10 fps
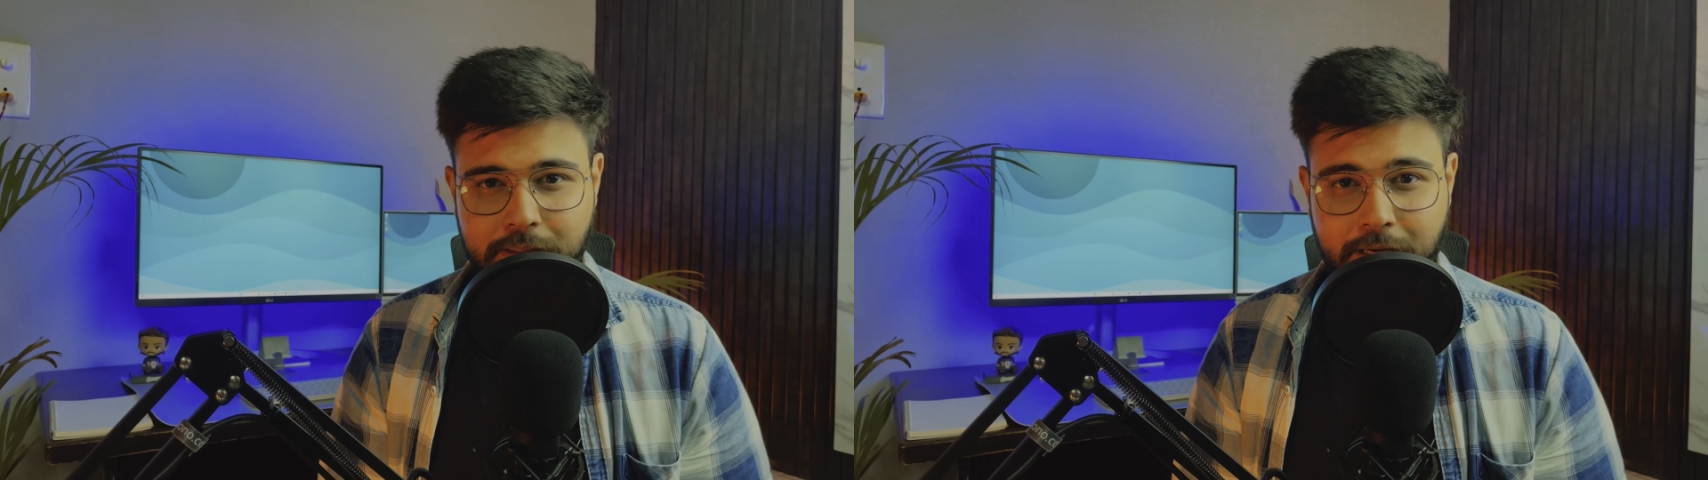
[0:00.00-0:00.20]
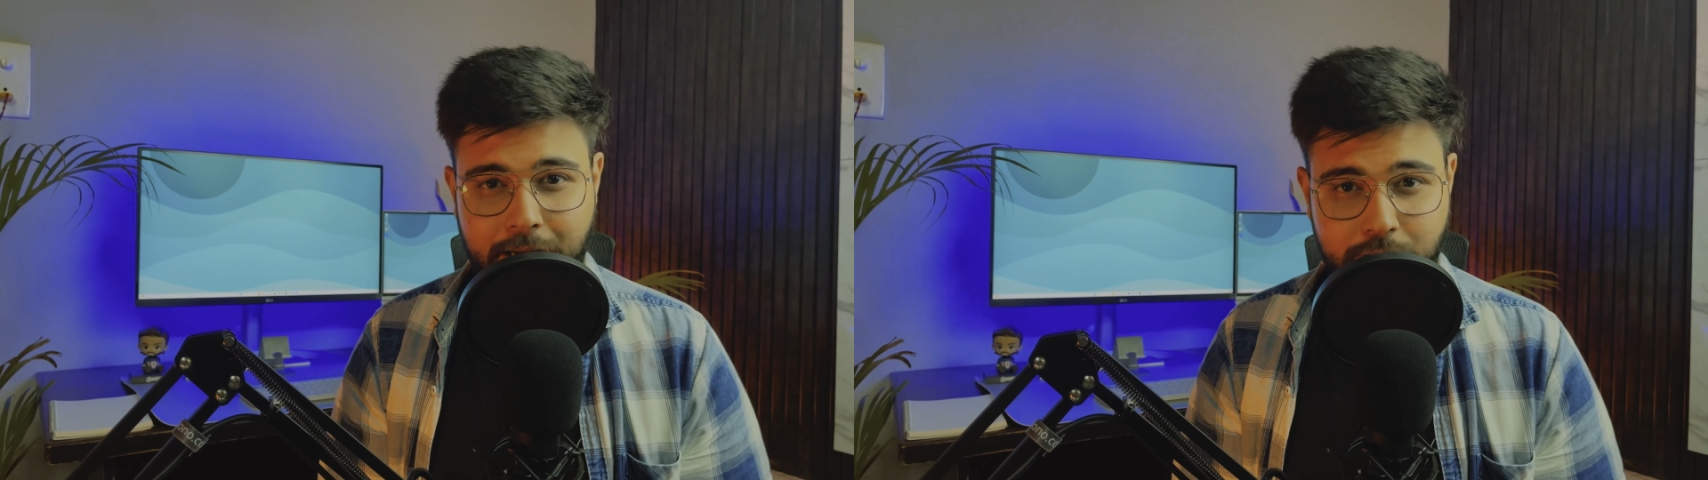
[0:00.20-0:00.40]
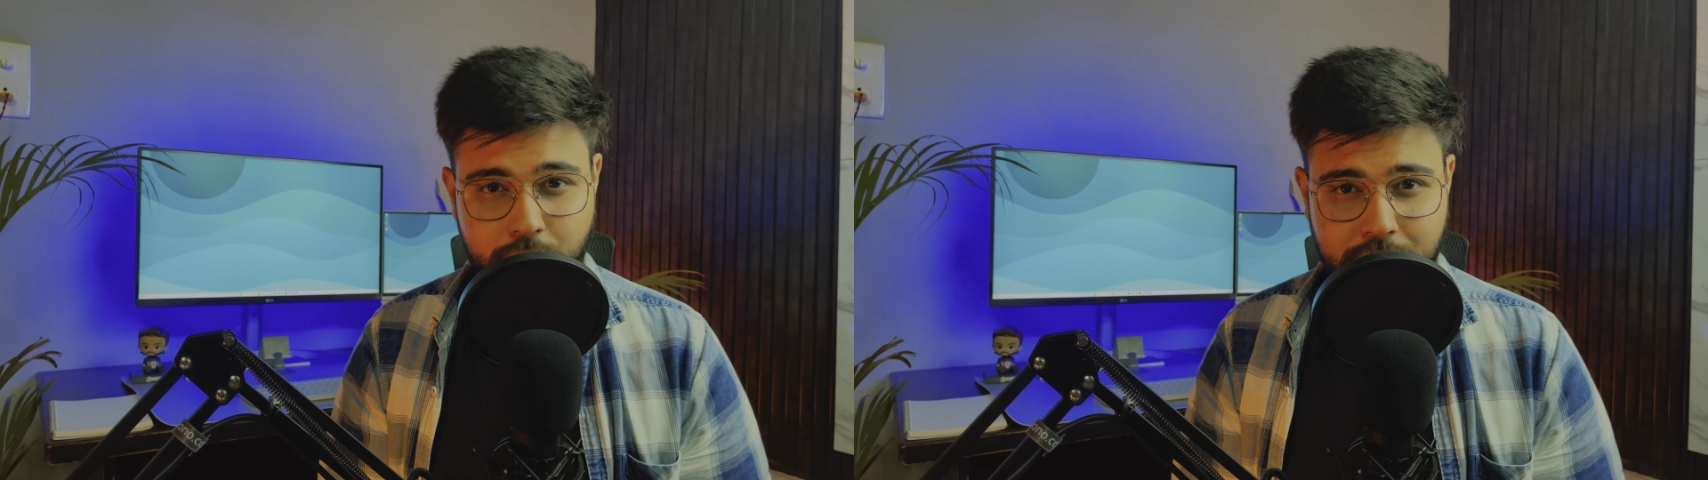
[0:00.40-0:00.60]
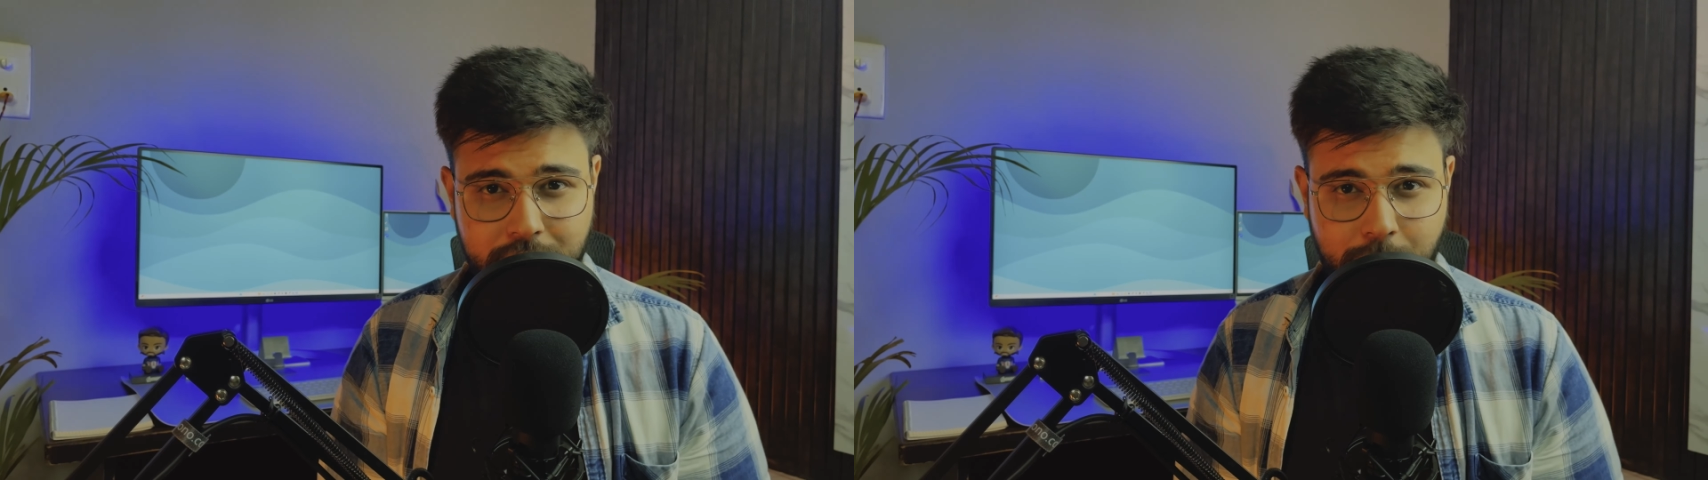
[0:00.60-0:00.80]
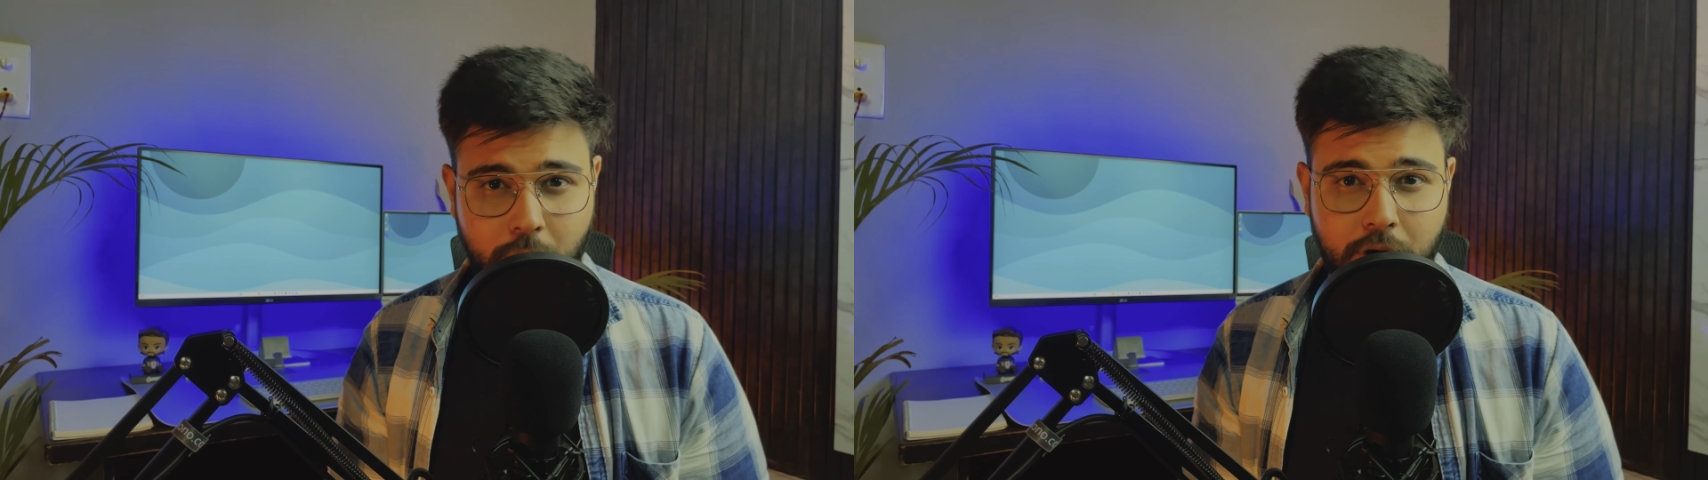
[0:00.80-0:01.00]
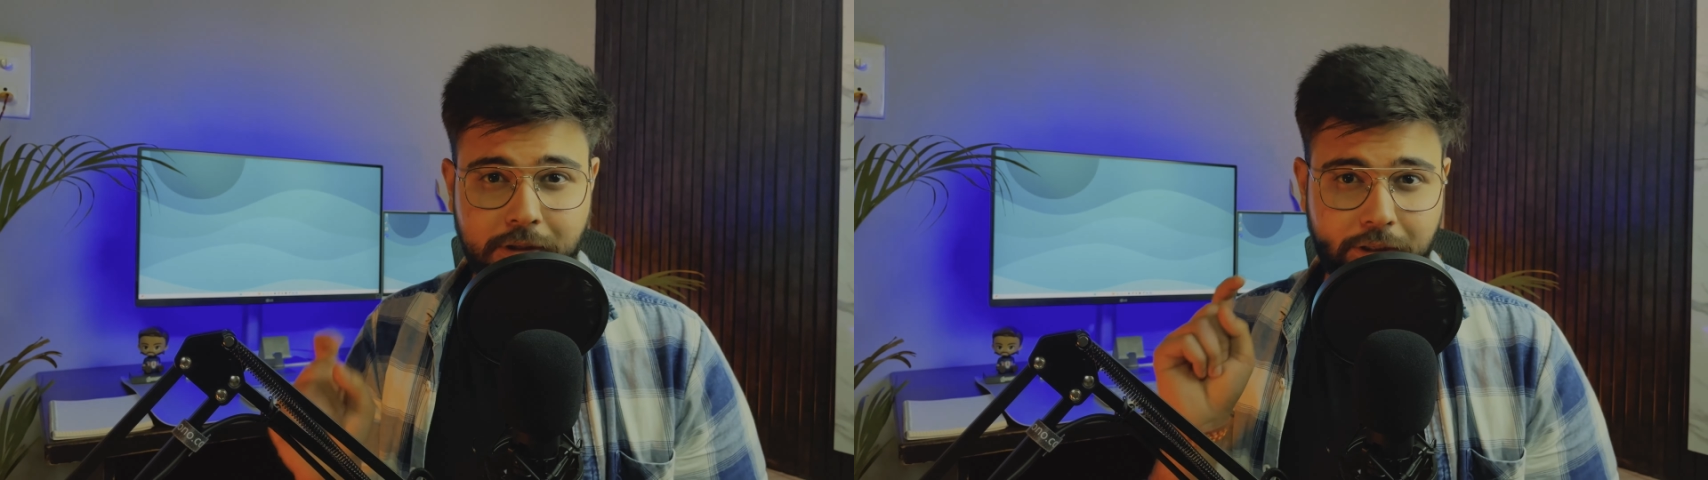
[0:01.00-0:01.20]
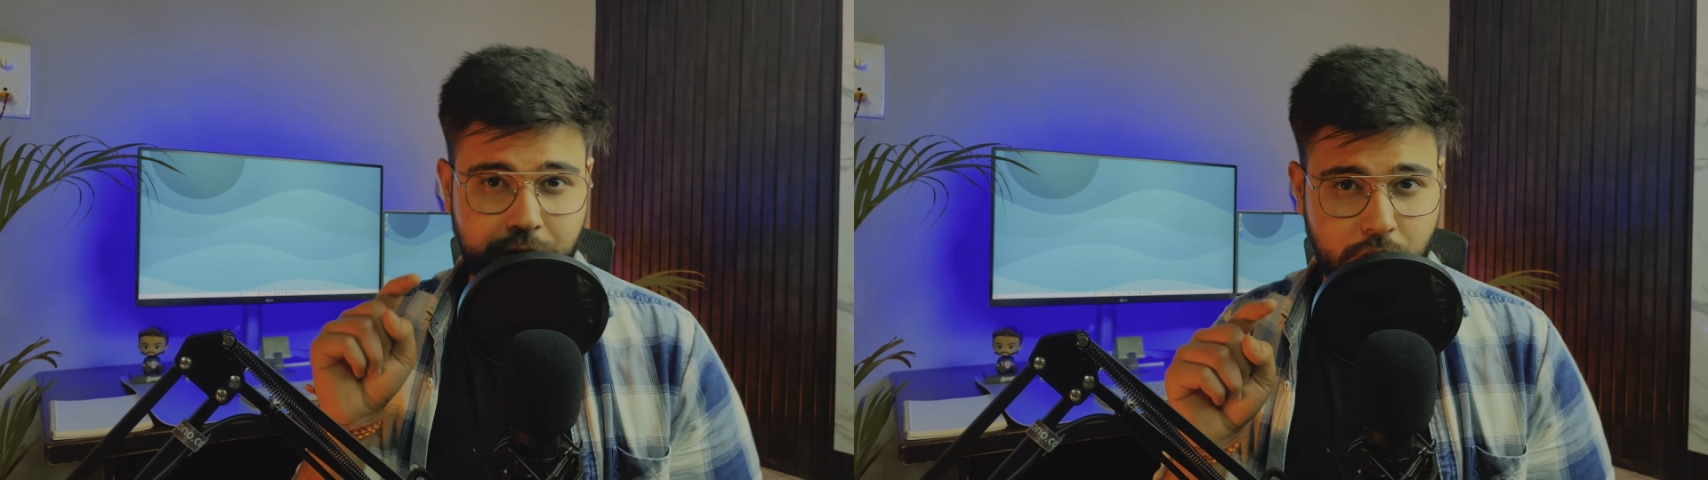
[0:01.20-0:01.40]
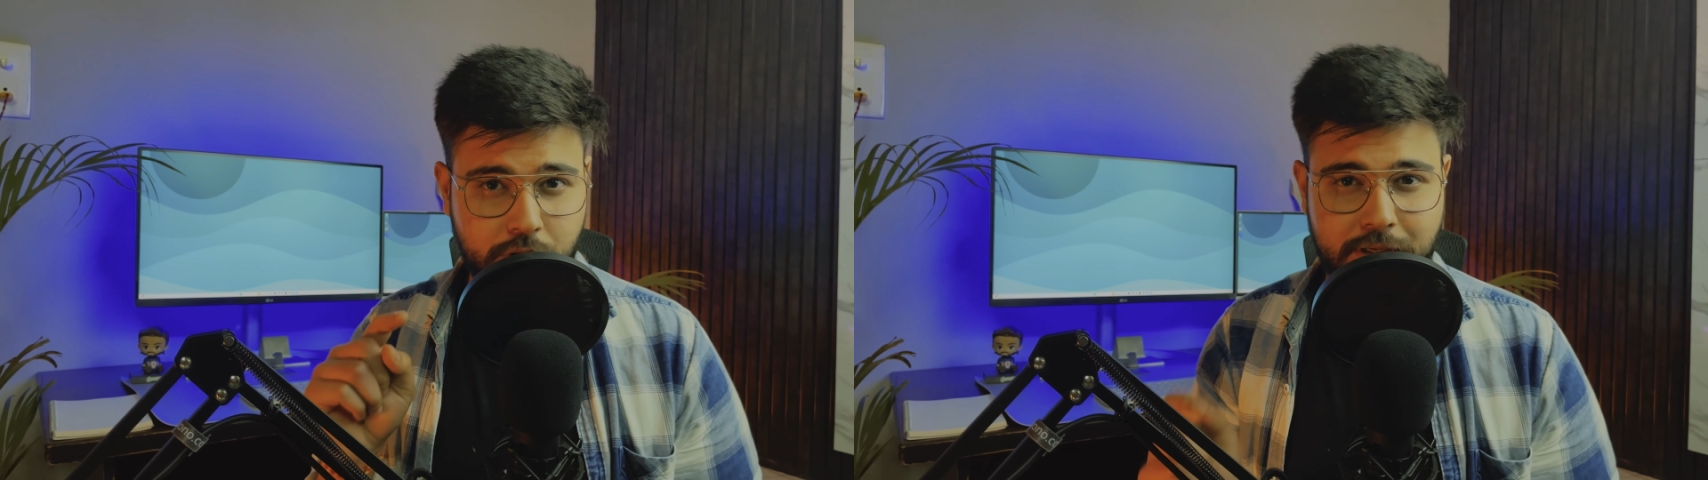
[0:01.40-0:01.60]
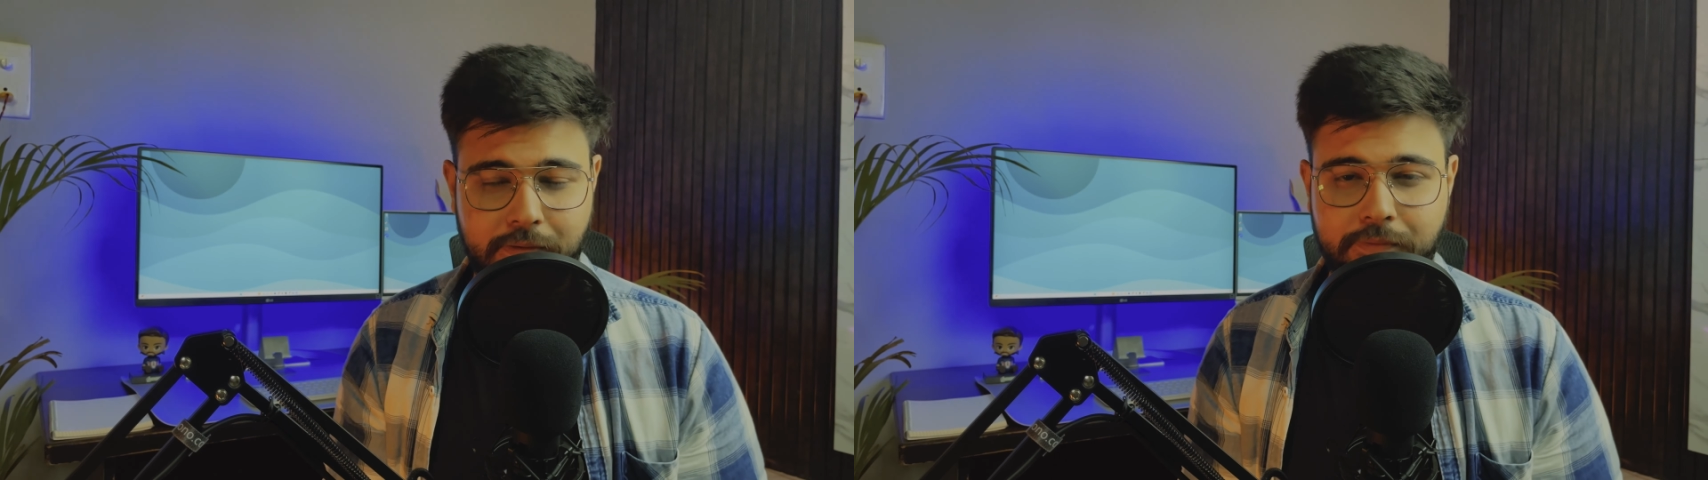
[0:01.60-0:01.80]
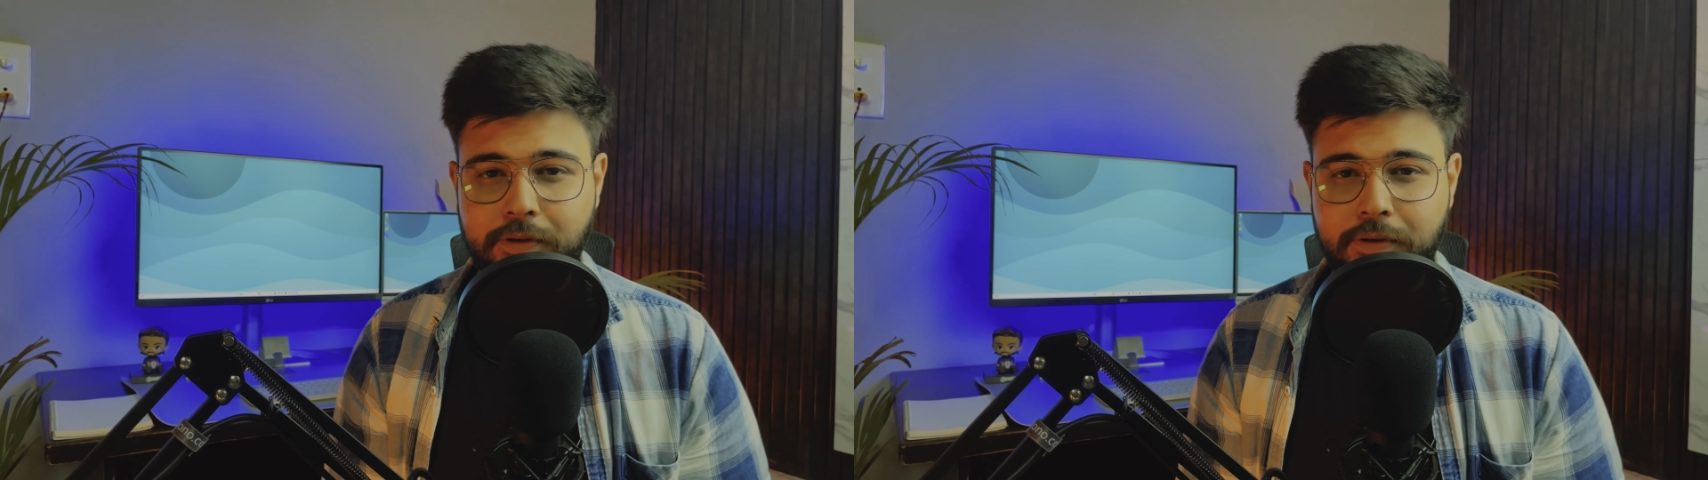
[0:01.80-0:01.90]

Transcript: And do check the product yourself.